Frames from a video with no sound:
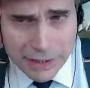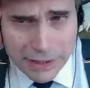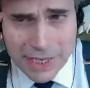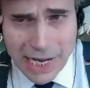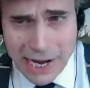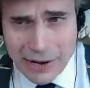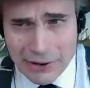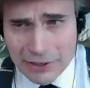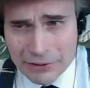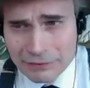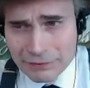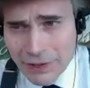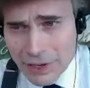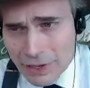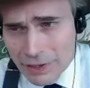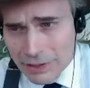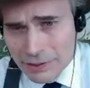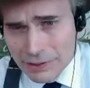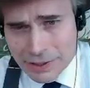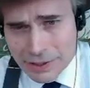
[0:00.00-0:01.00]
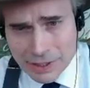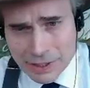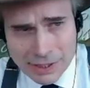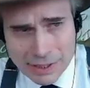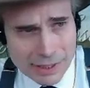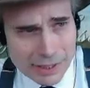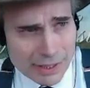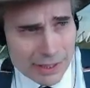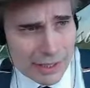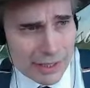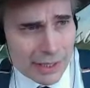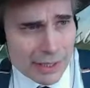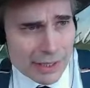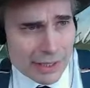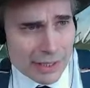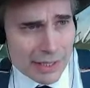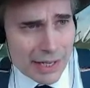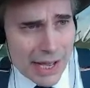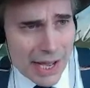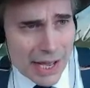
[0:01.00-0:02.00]
Now, at first,
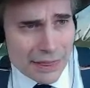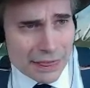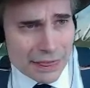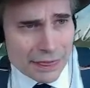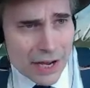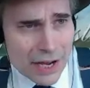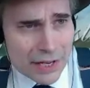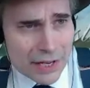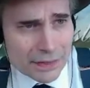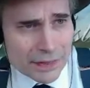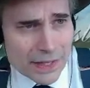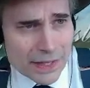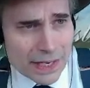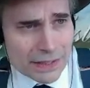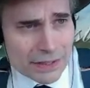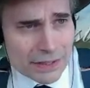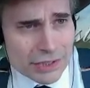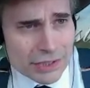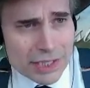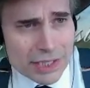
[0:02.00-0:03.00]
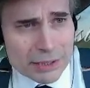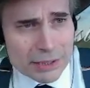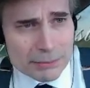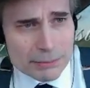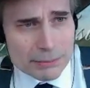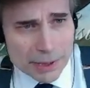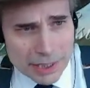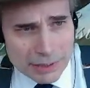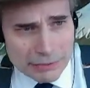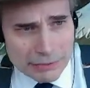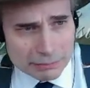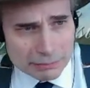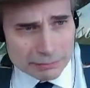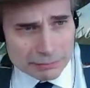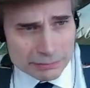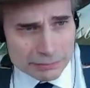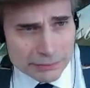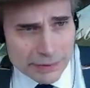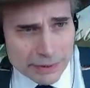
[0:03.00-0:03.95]
I thought that she didn't believe him.